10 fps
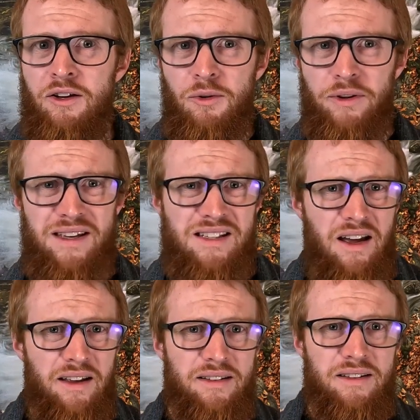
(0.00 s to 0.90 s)
Well, that's
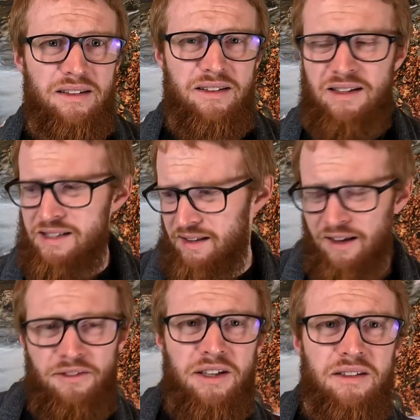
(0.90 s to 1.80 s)
not
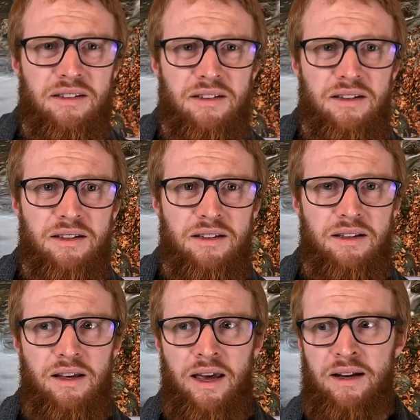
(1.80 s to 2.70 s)
loving.
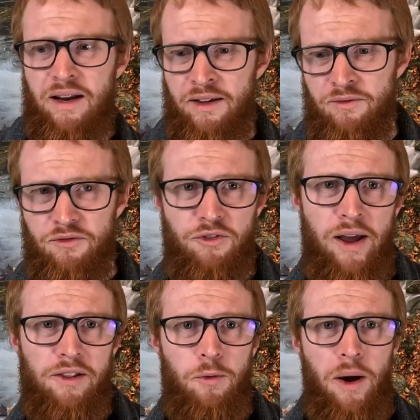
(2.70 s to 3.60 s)
And
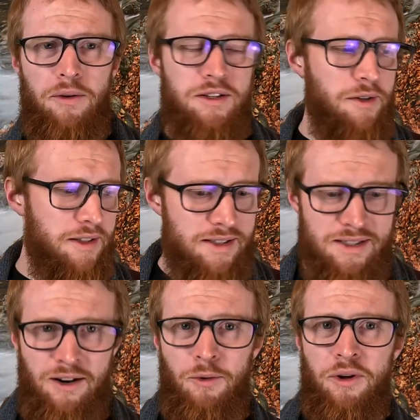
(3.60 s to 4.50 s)
frankly, why were you doing it to
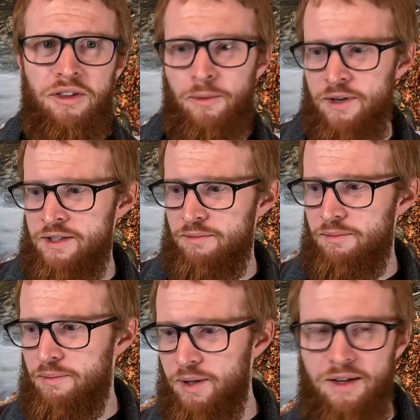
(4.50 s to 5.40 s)
start with? It wasn't
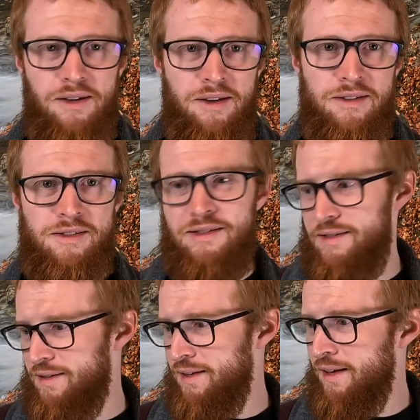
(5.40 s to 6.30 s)
because
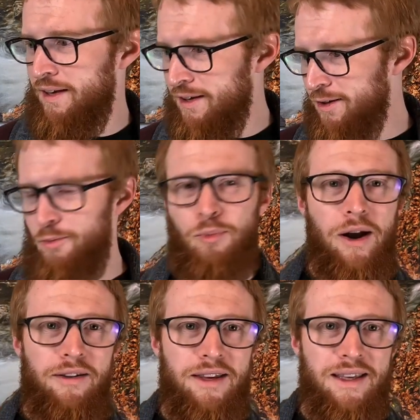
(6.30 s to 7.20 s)
you're
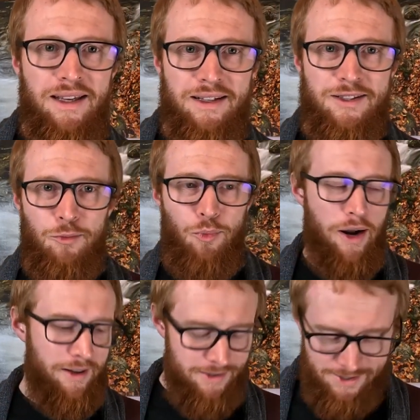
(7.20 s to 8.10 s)
proud of the kid, it's you're
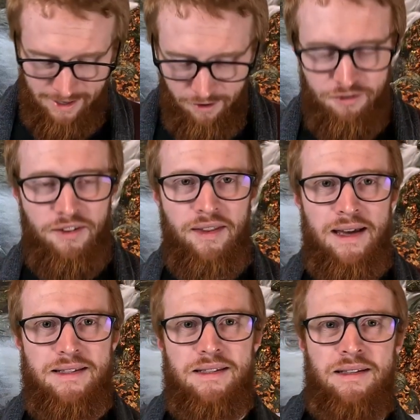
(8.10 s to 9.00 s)
proud of yourself, and
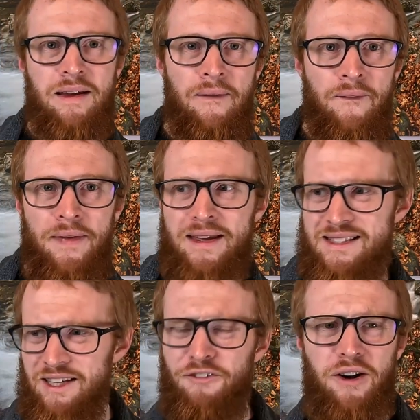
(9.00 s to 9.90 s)
that's
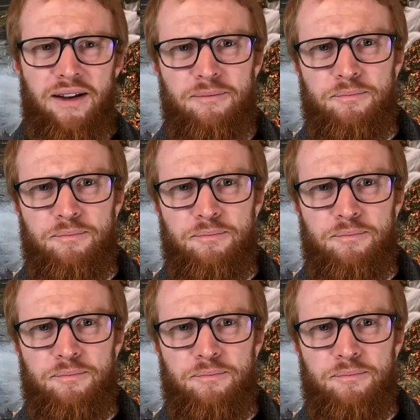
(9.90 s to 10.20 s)
different.